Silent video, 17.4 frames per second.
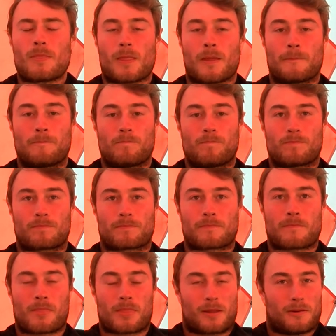Mountain
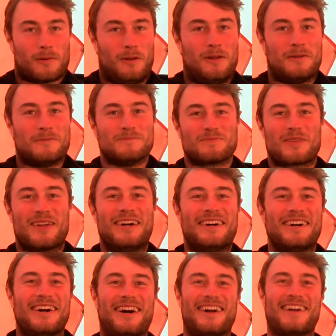Hardware.
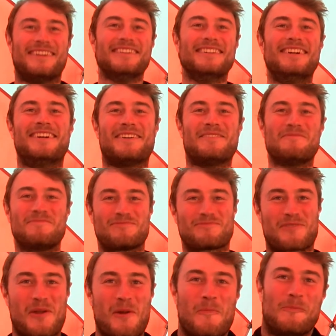You're
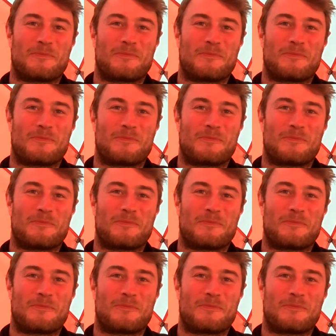listening.